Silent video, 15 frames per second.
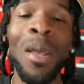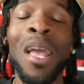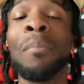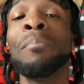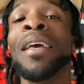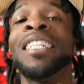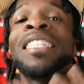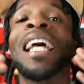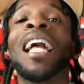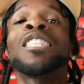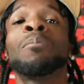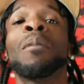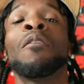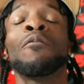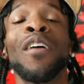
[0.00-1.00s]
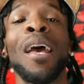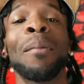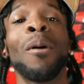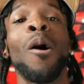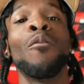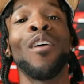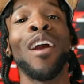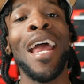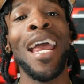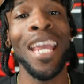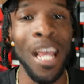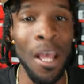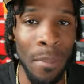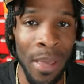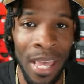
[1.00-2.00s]
man. Big shout out to my fam over at
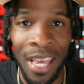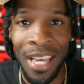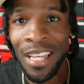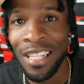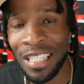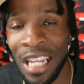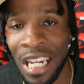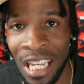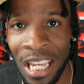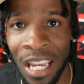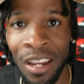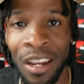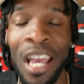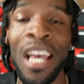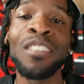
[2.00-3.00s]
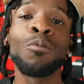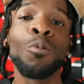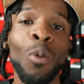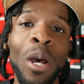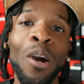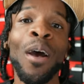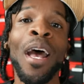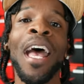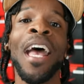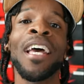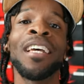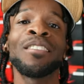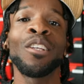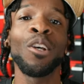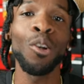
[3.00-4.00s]
Hibbett, City Gear, as well
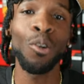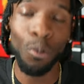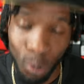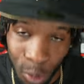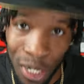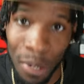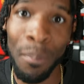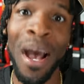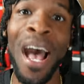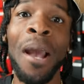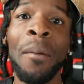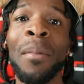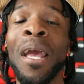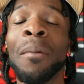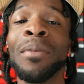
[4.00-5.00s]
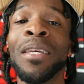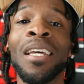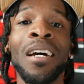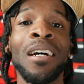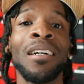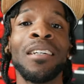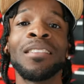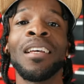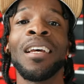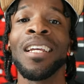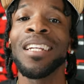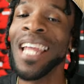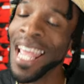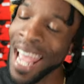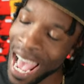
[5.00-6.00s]
as Reebok, man, because
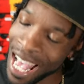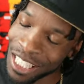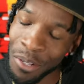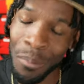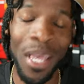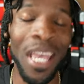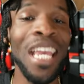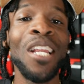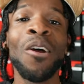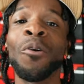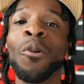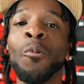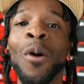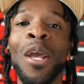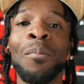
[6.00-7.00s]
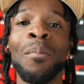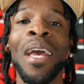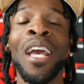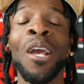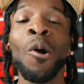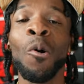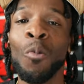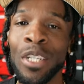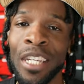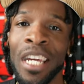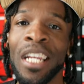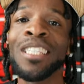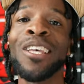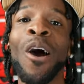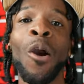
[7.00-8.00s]
they got some heat on the way, man. We're here
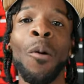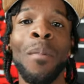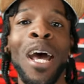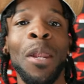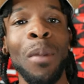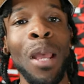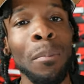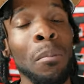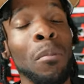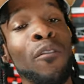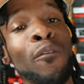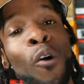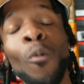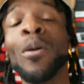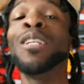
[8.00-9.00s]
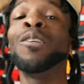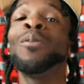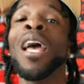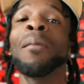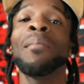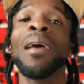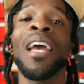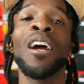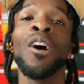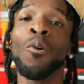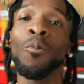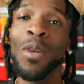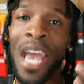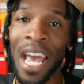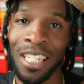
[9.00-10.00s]
to talk about it, man. But before we do that, man,
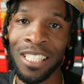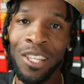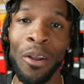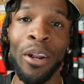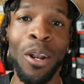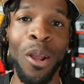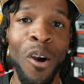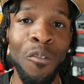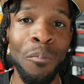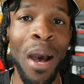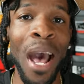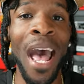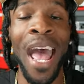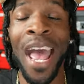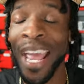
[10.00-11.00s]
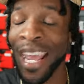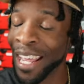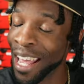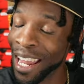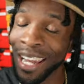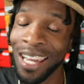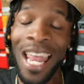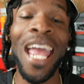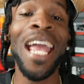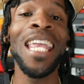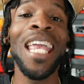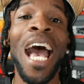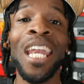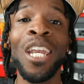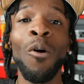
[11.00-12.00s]
we got to start it off by a letting
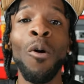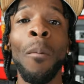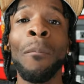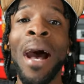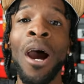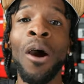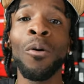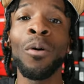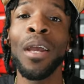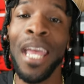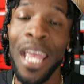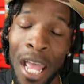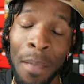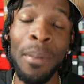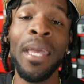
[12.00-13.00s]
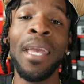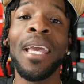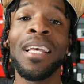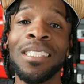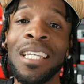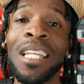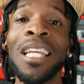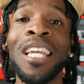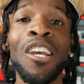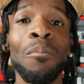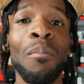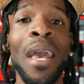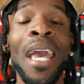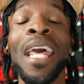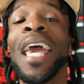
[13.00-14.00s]
y'all know about Hibbett and City Gear,
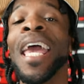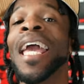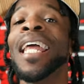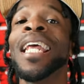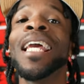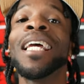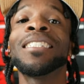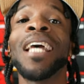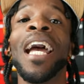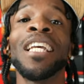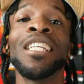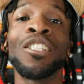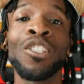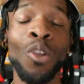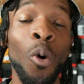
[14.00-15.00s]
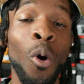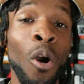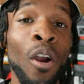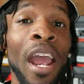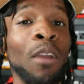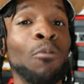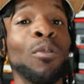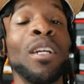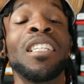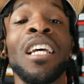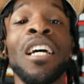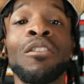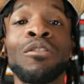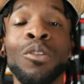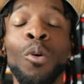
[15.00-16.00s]
man. It is a store, a
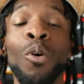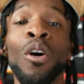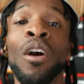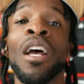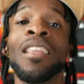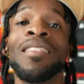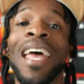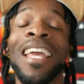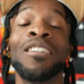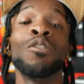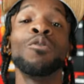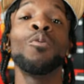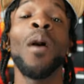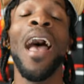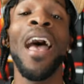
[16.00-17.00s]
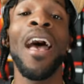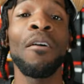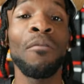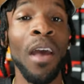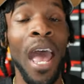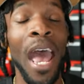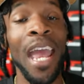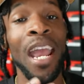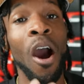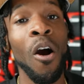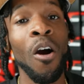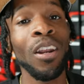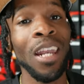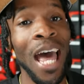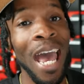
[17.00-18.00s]
retail store. They do have a
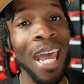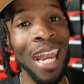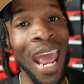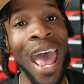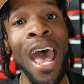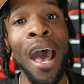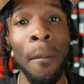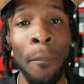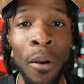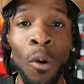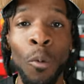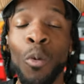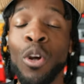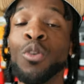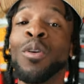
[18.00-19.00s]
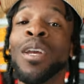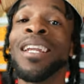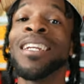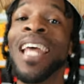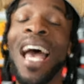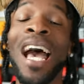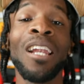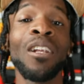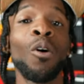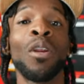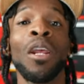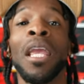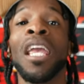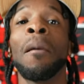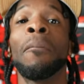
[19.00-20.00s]
online app where you can download
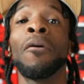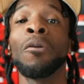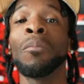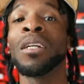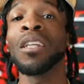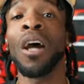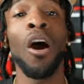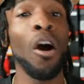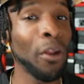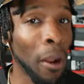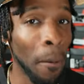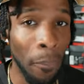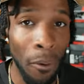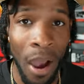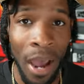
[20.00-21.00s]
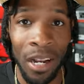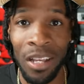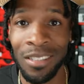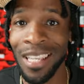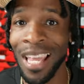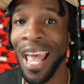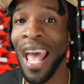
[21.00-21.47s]
and get pretty much all their products. They